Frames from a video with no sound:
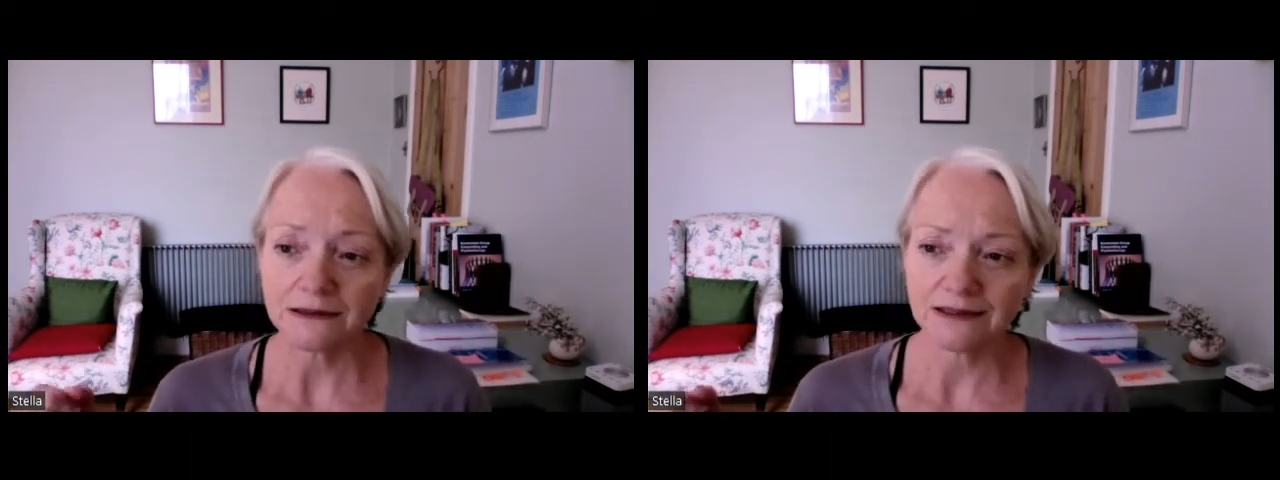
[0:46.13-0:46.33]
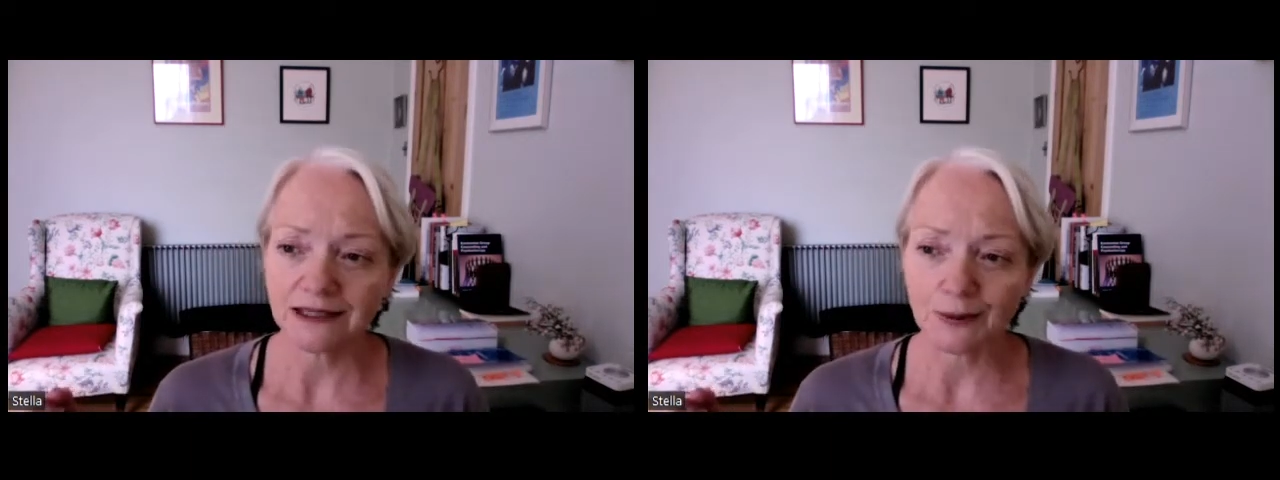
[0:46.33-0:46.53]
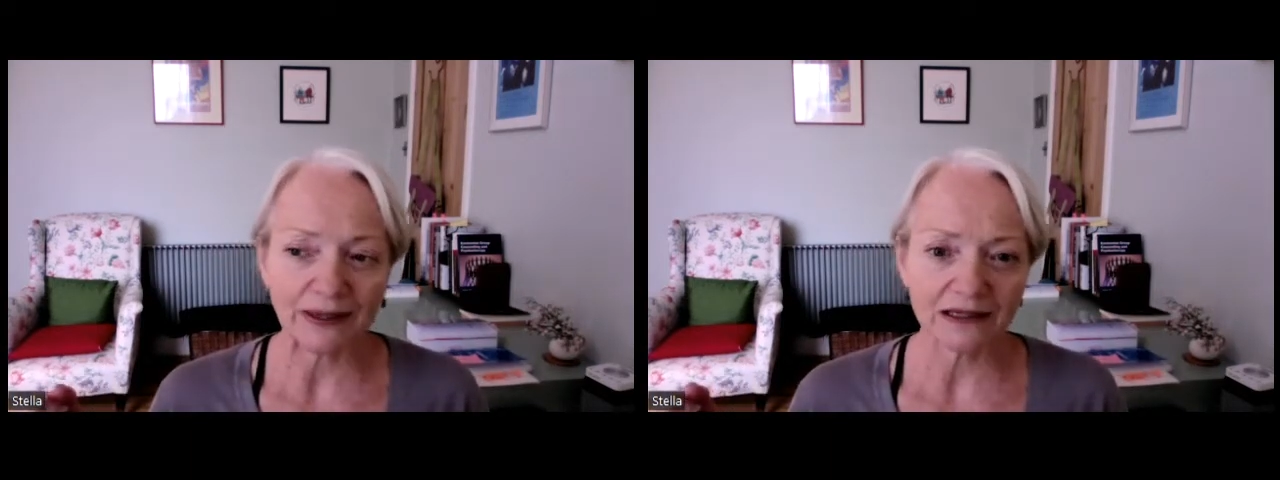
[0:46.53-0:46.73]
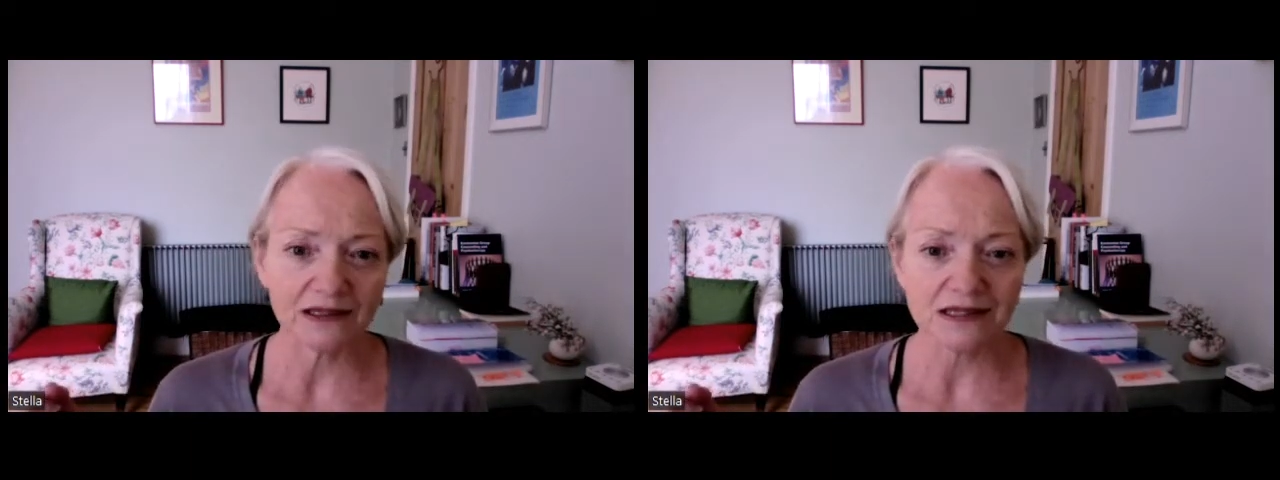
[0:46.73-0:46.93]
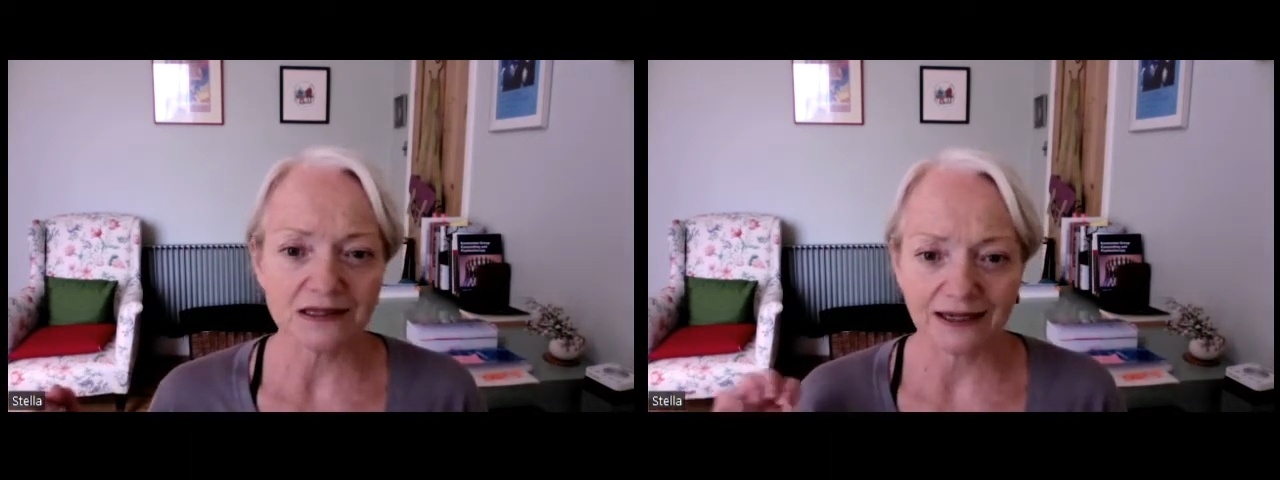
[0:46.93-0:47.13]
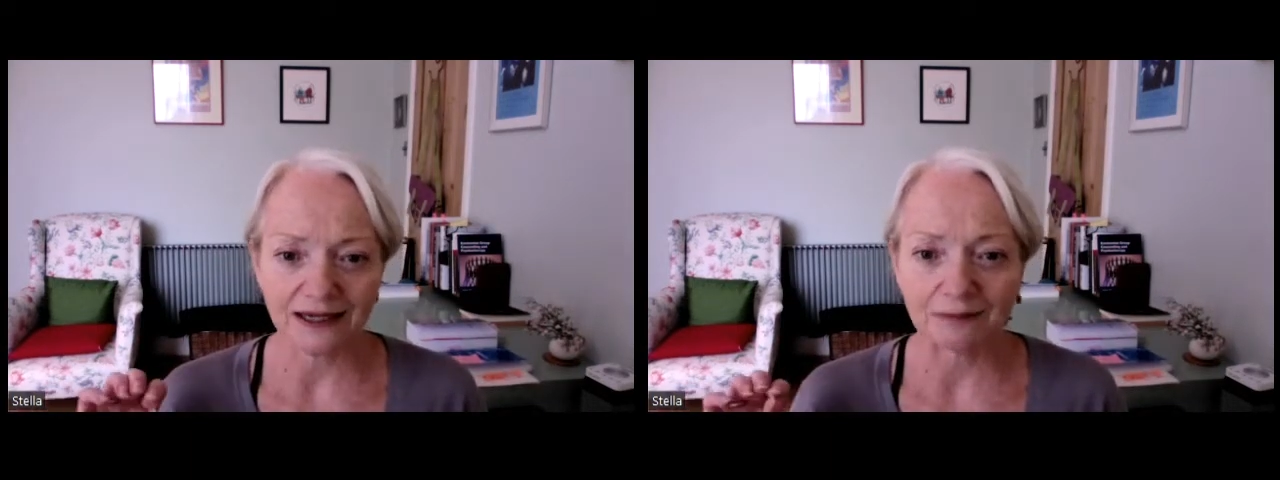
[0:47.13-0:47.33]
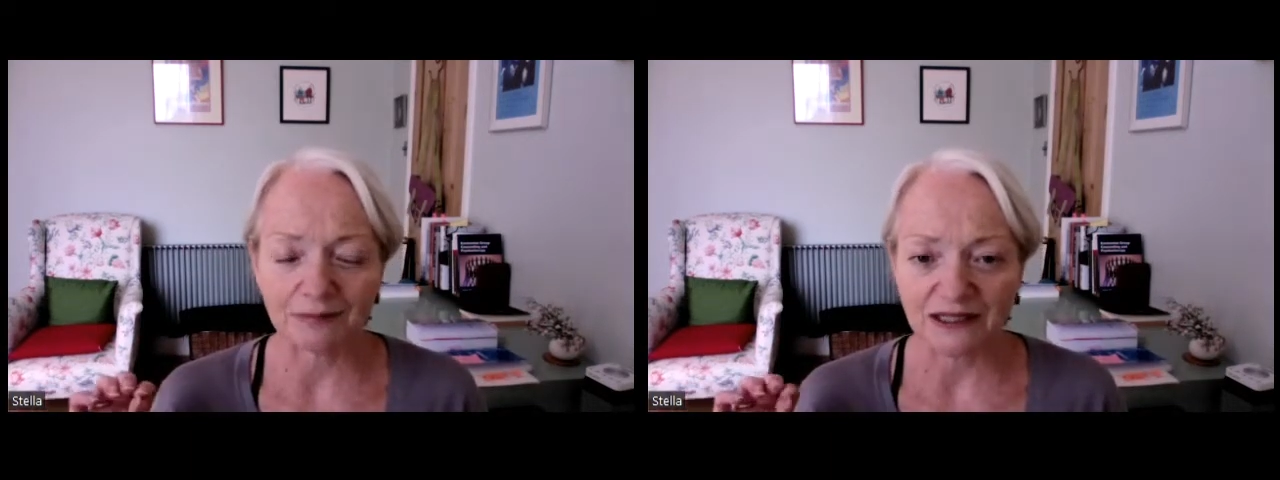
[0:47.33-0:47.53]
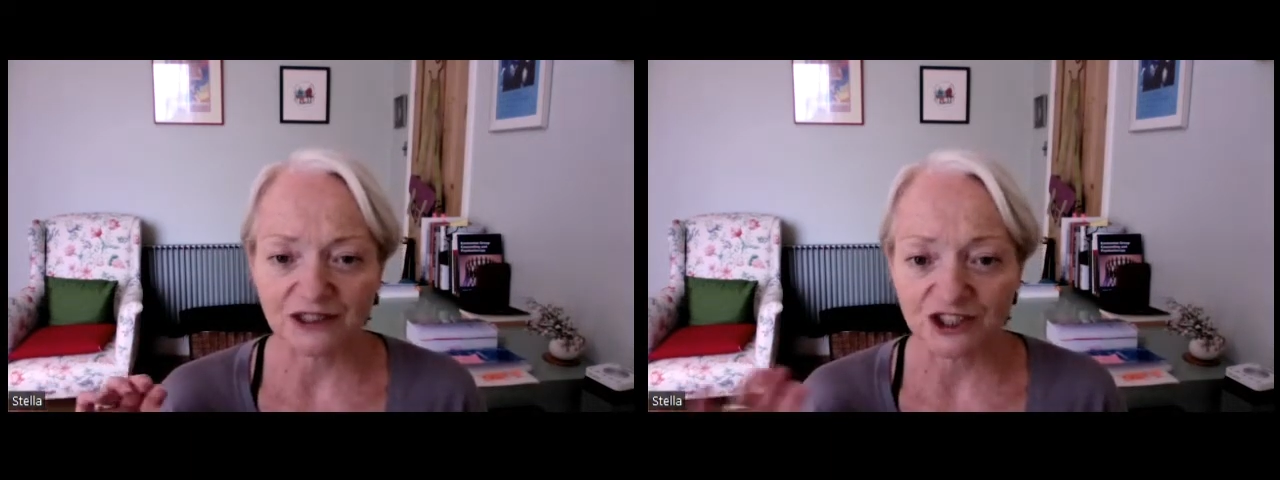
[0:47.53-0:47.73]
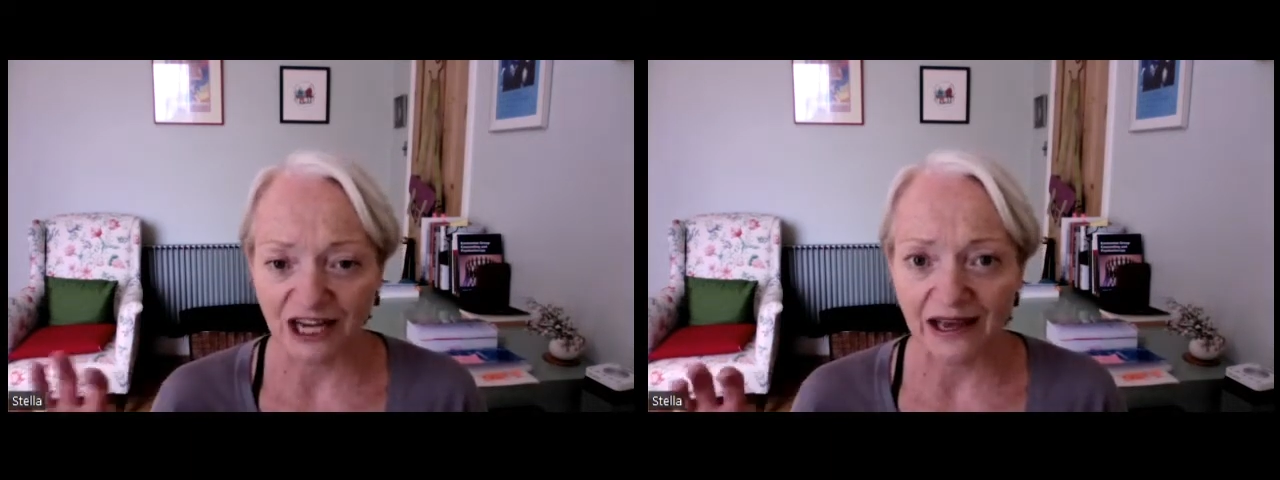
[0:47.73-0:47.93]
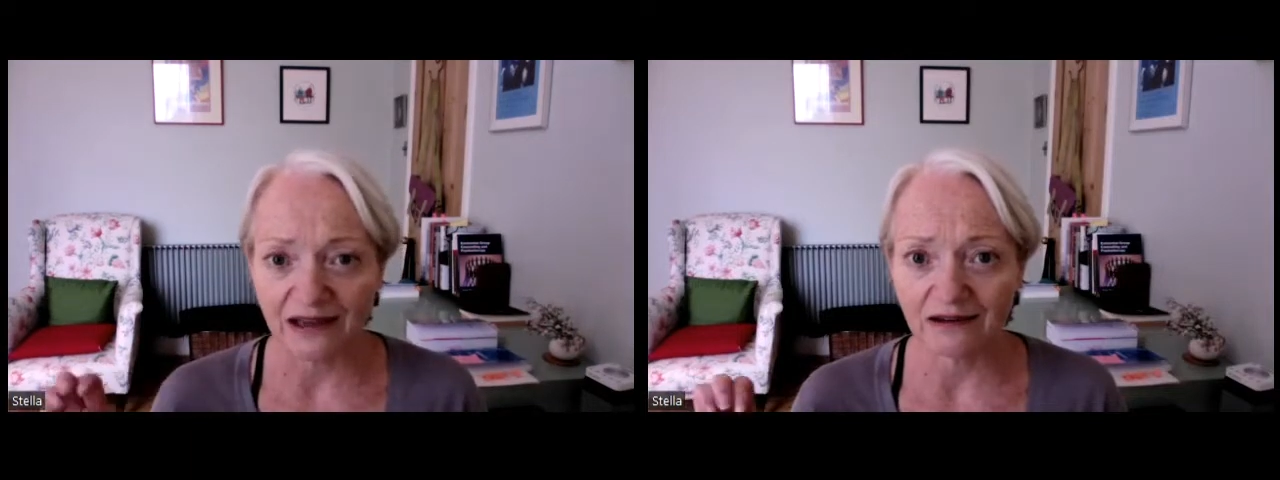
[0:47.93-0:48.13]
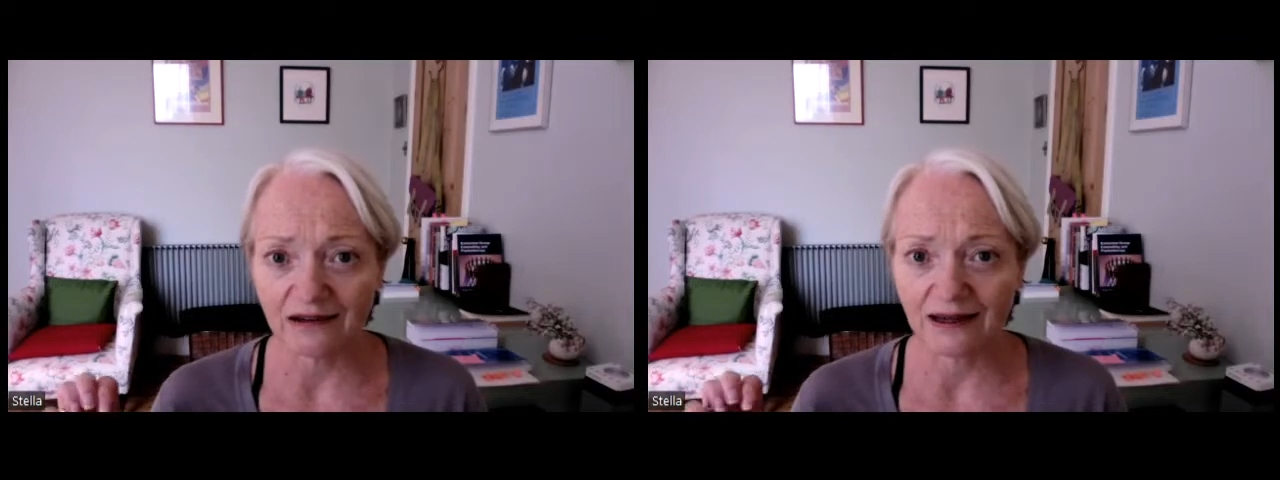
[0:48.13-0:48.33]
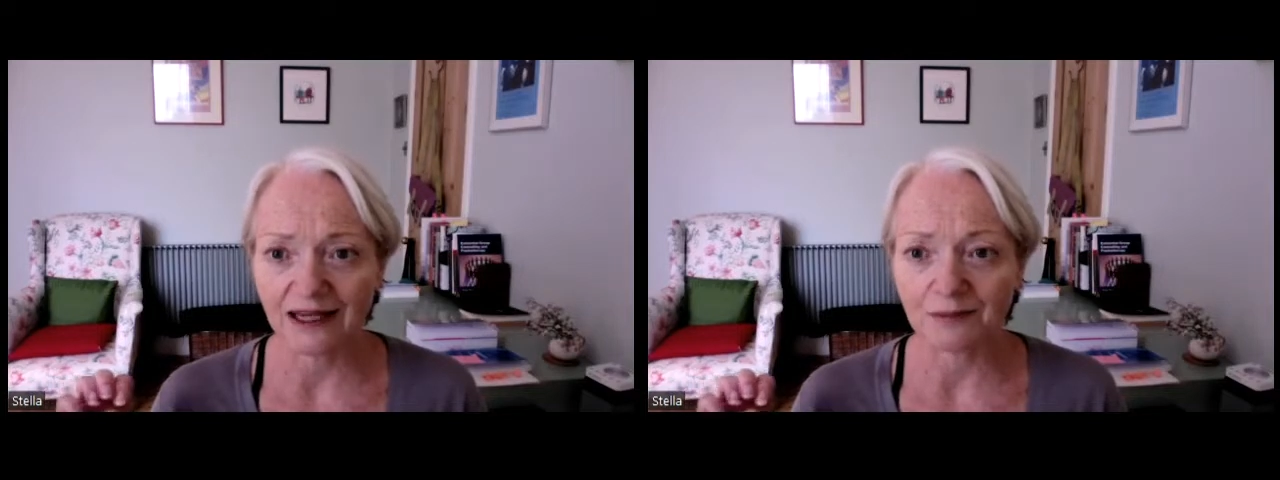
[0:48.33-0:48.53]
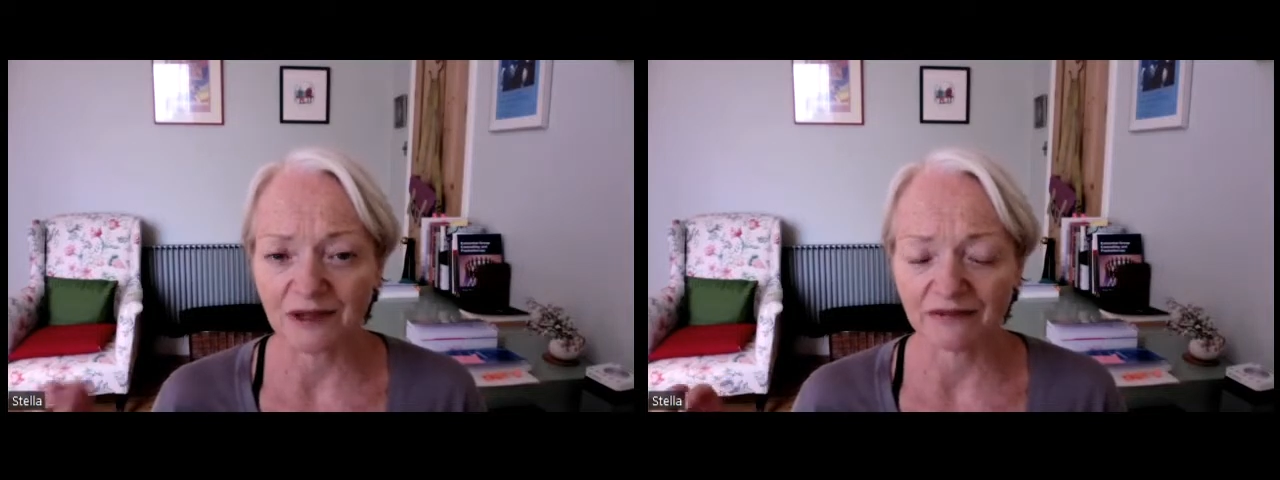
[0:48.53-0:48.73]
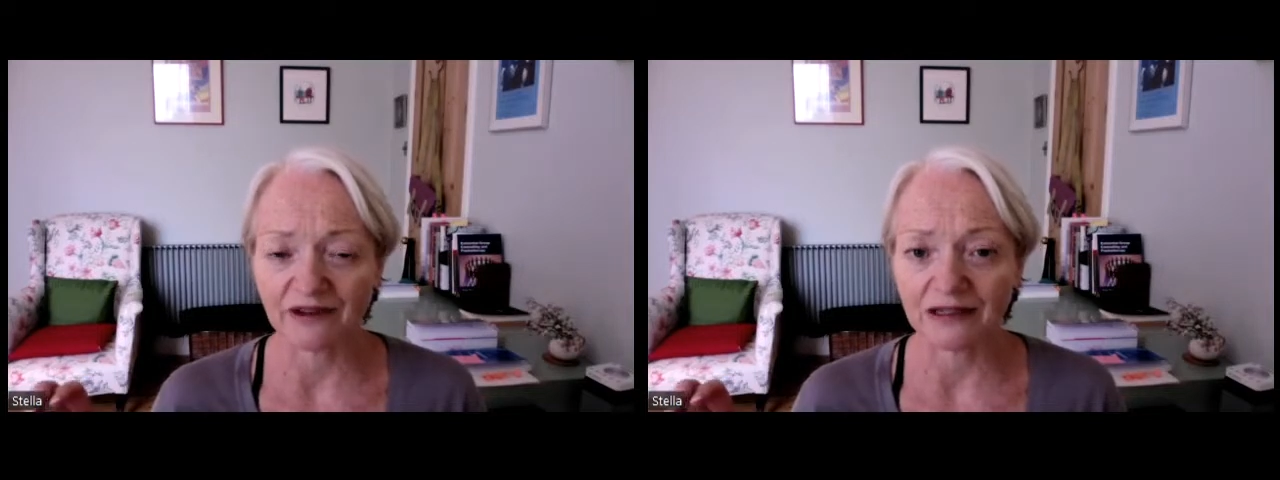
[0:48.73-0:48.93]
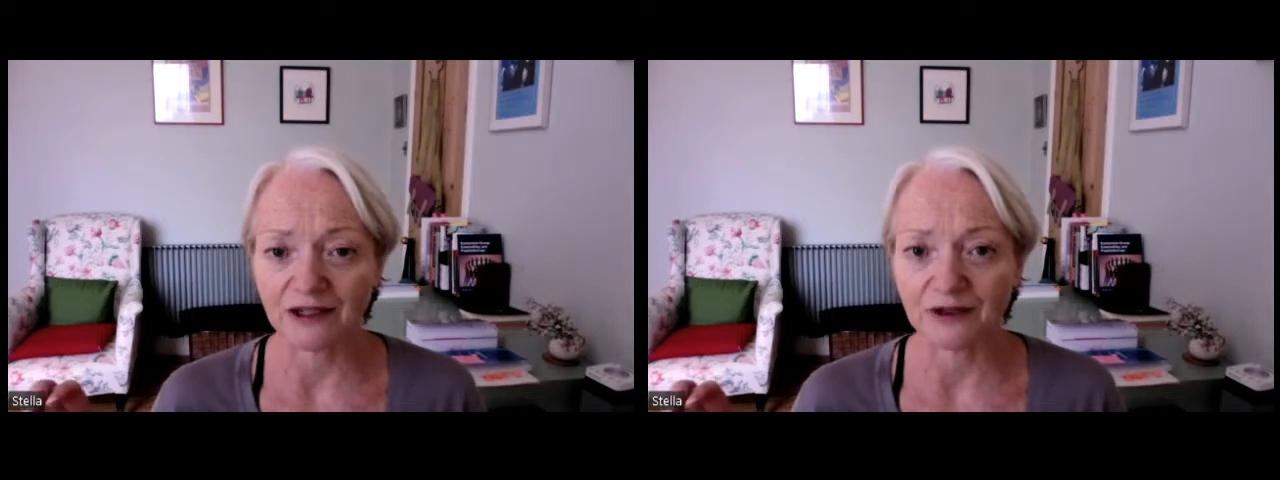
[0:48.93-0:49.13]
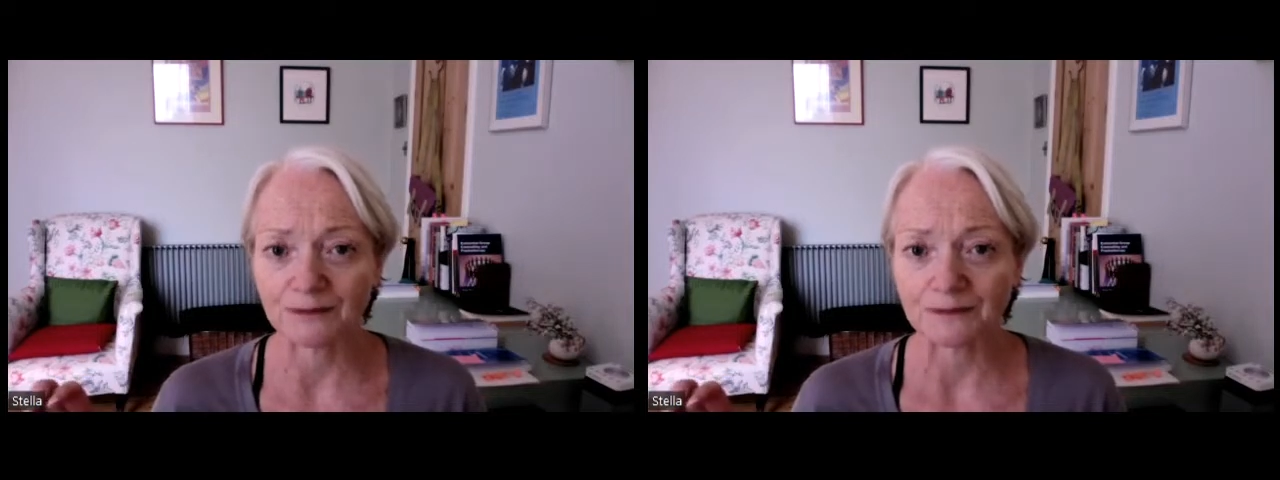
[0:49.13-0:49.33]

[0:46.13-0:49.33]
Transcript: and queerness that can be shared and can be of value,